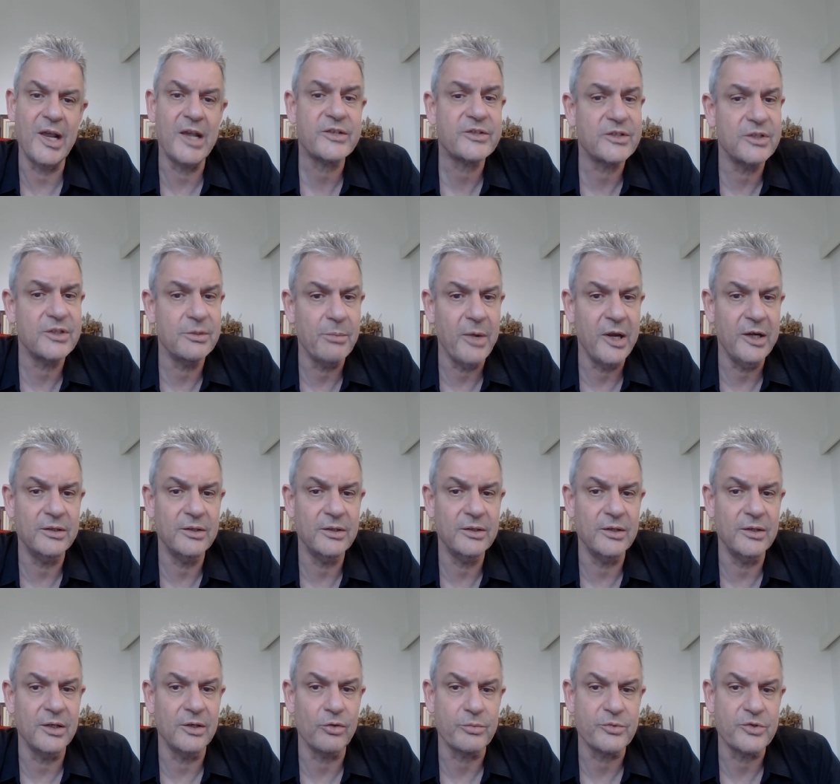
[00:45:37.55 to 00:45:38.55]

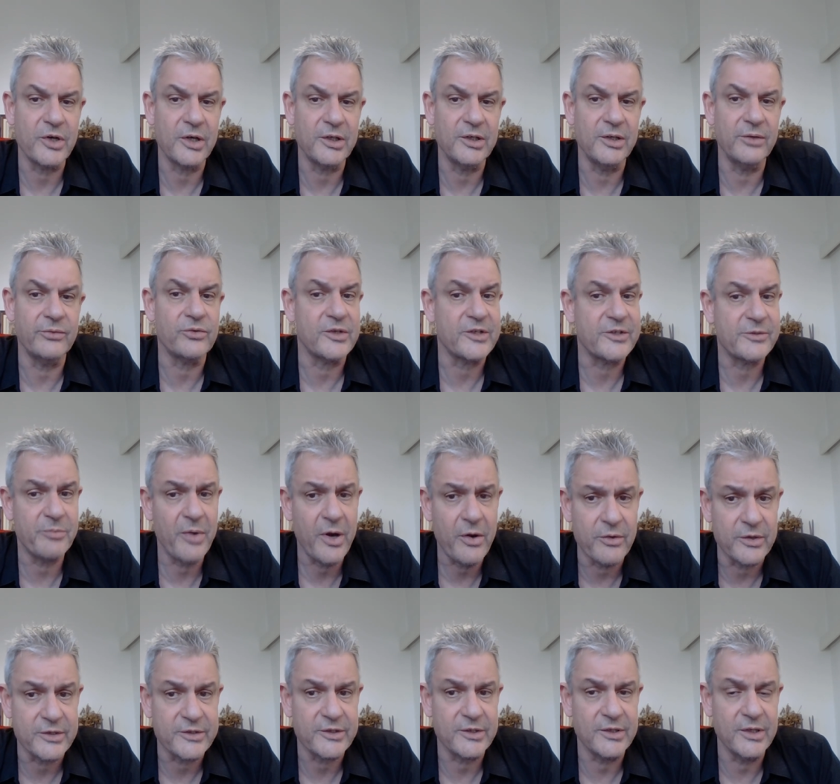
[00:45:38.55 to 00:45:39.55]
estimated and objective
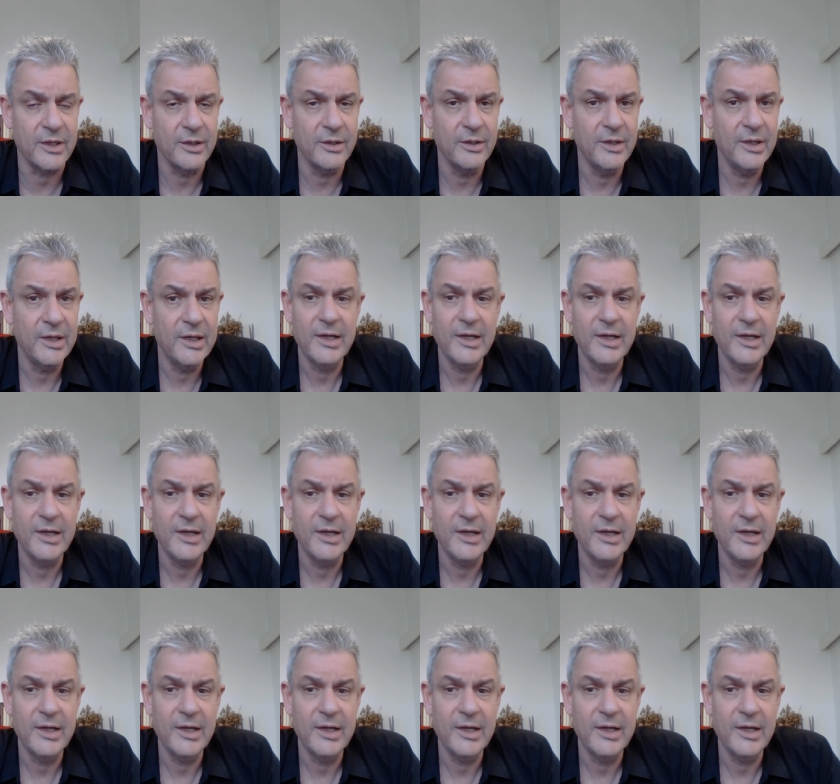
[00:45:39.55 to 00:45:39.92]
transparency